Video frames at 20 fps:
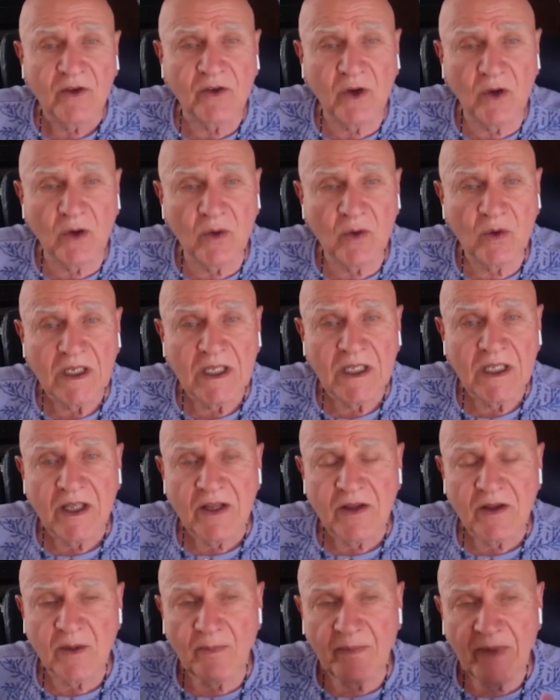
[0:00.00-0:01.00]
So
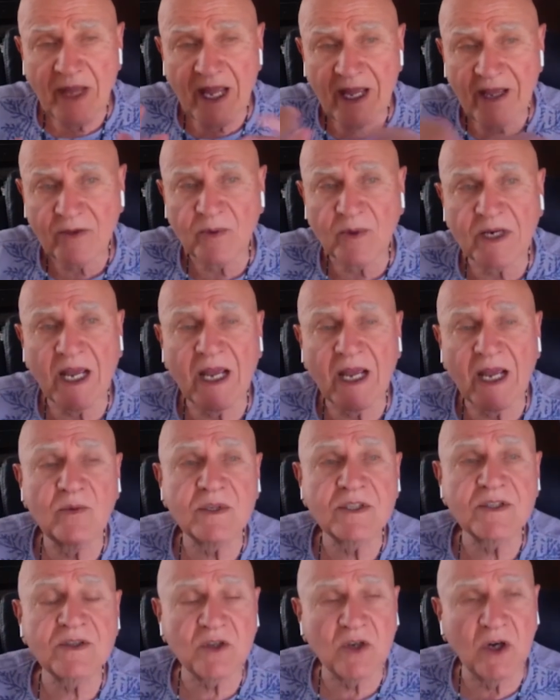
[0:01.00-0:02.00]
the path when I
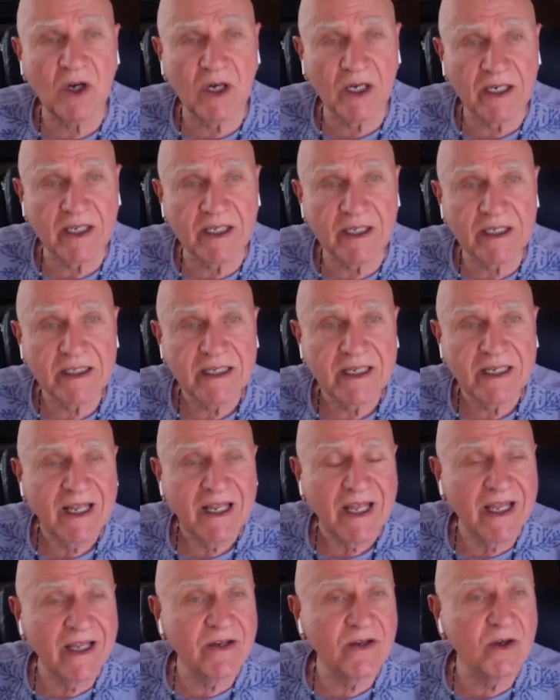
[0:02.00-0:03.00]
was taught it,
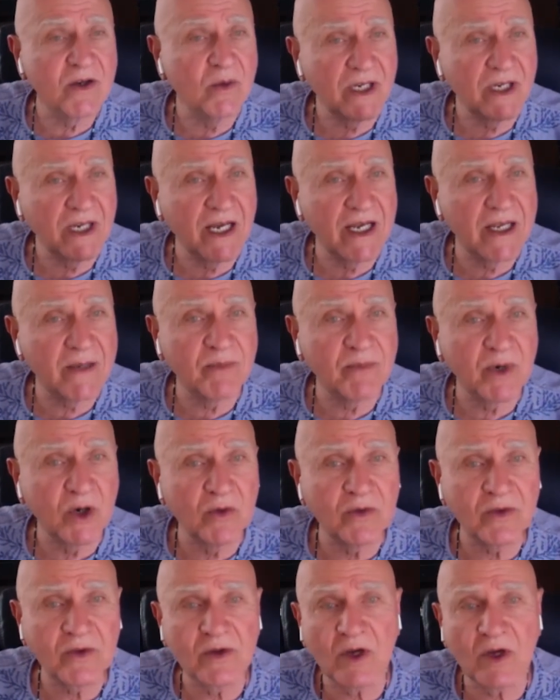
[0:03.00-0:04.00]
and you and I
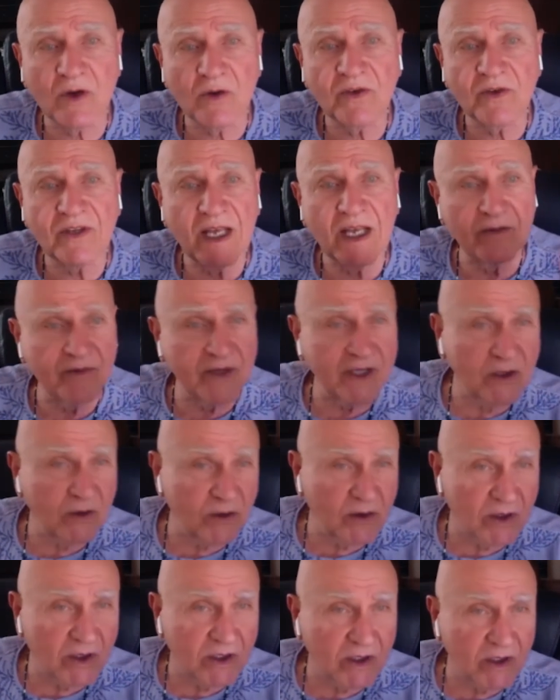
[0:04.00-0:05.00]
both know
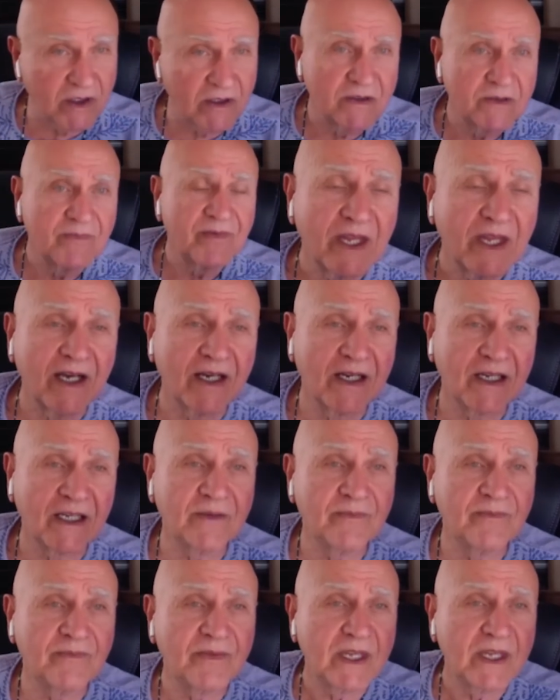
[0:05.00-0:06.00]
Salvador,
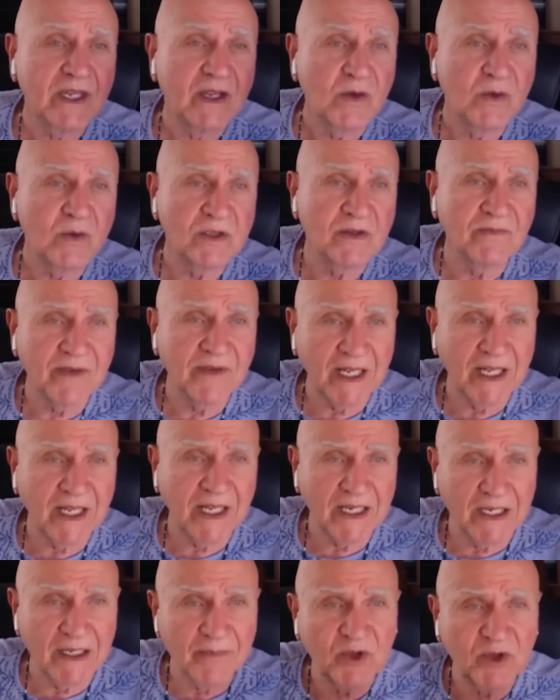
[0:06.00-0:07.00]
who
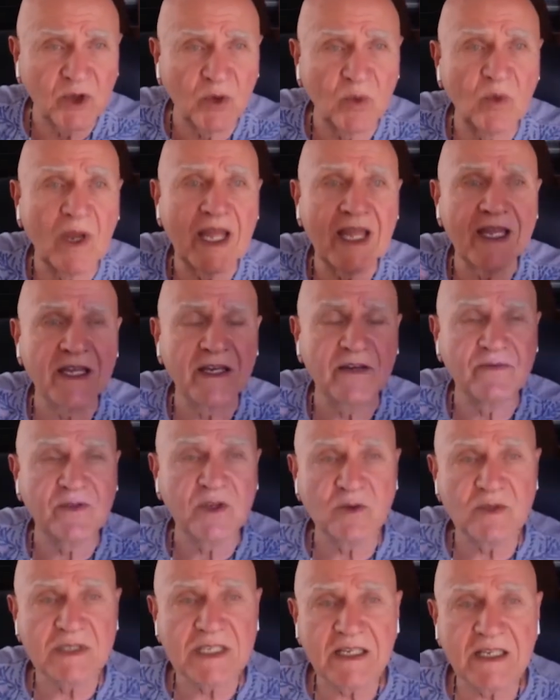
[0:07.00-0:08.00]
developed a way of
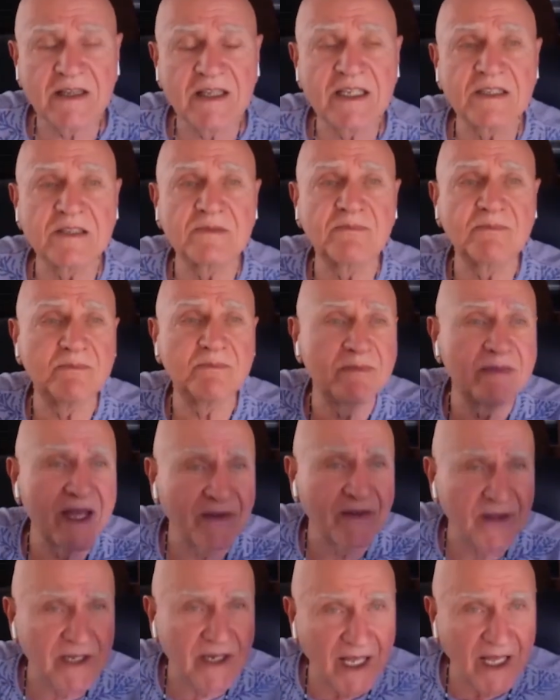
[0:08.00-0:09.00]
using these
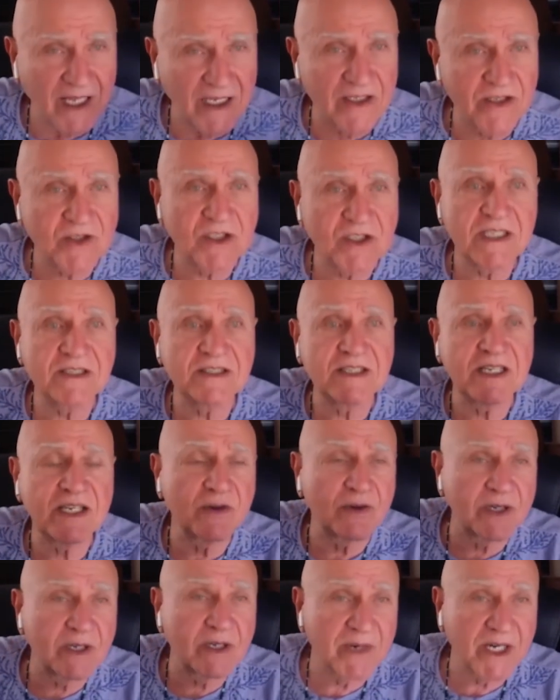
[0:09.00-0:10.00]
methodologies
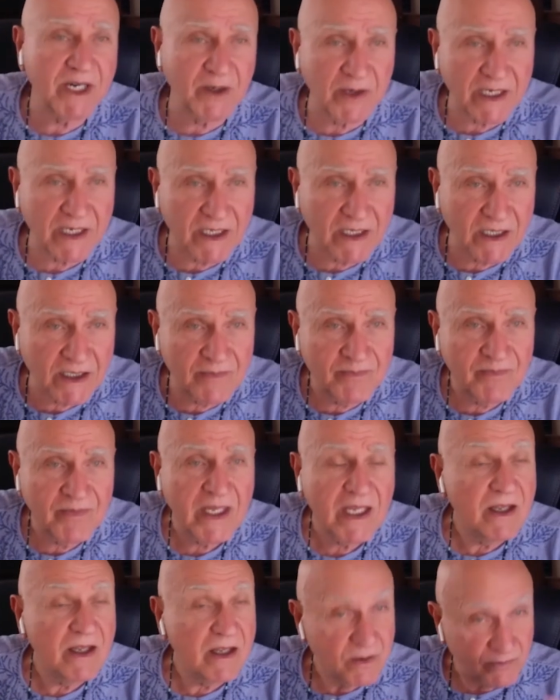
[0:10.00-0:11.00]
here in America
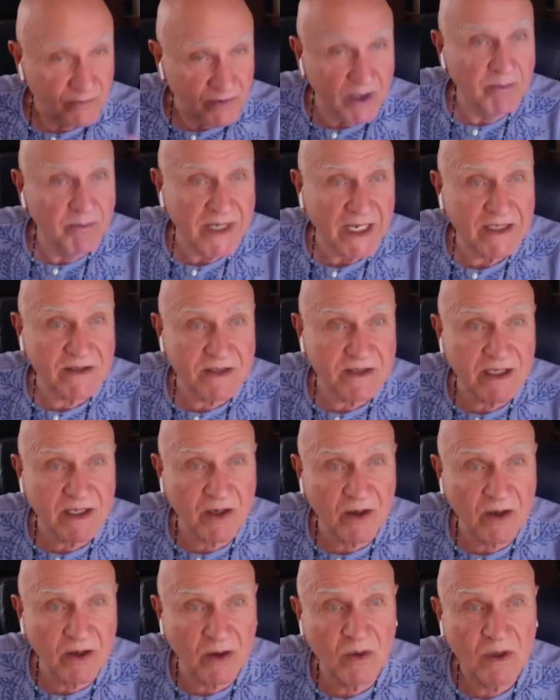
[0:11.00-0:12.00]
from
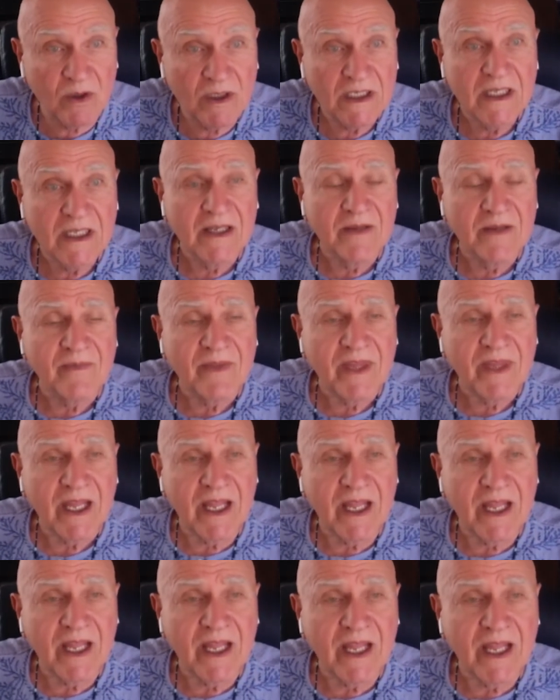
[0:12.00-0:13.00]
Mexico,
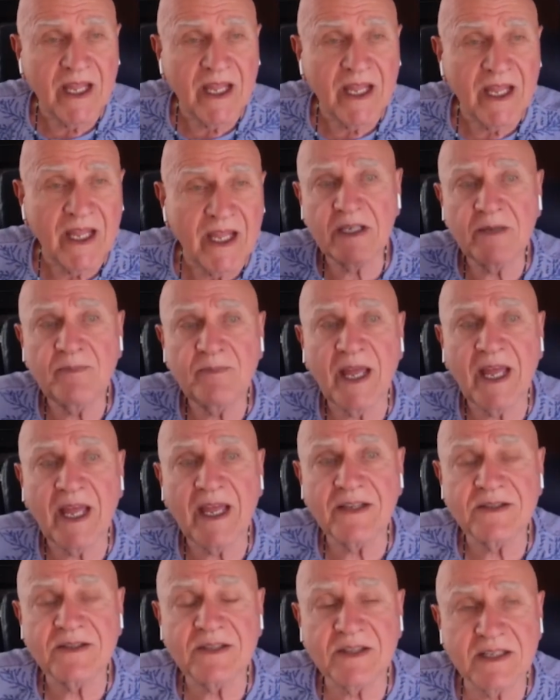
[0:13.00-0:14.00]
and eventually
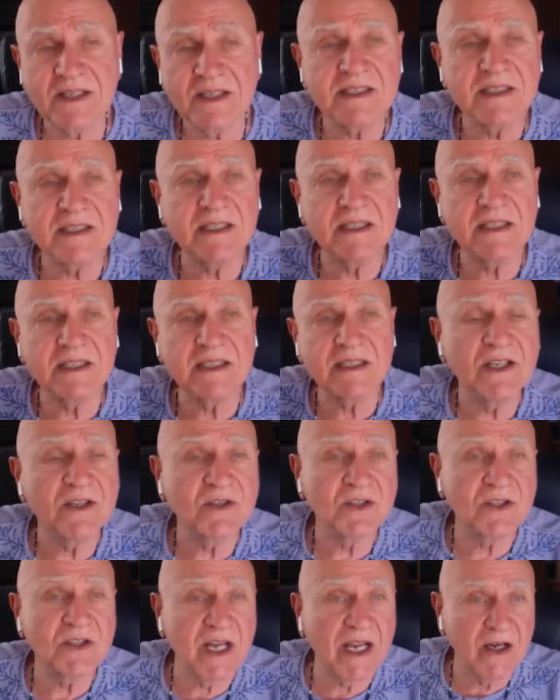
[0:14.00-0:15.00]
passed this
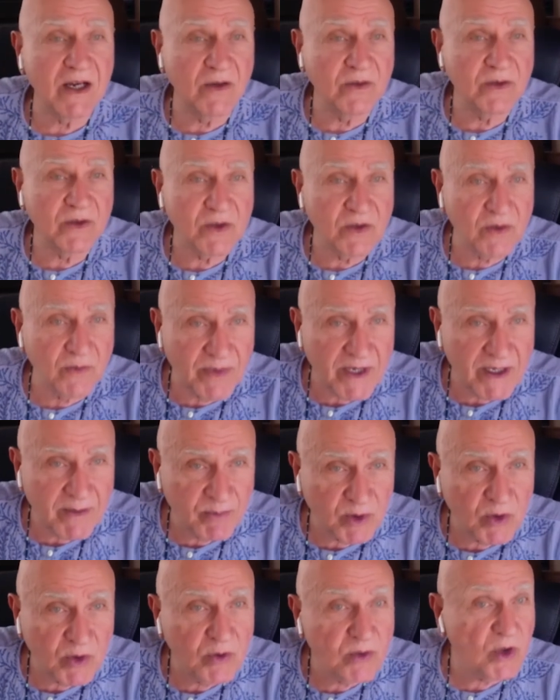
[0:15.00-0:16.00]
lineage down to
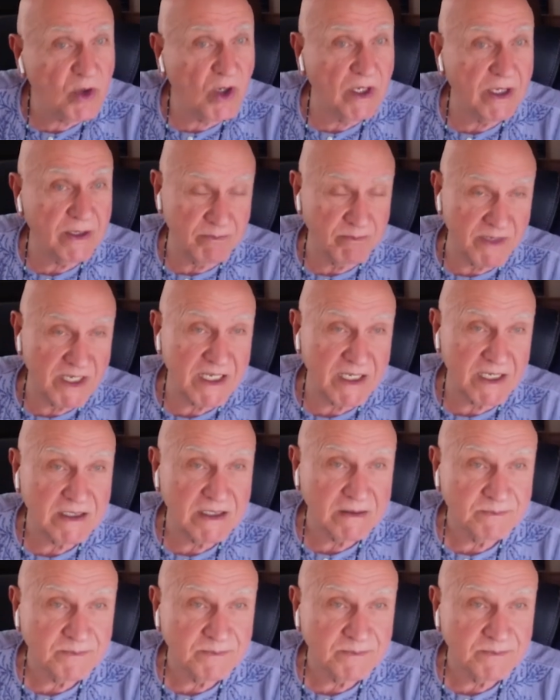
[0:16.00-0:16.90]
people who taught me.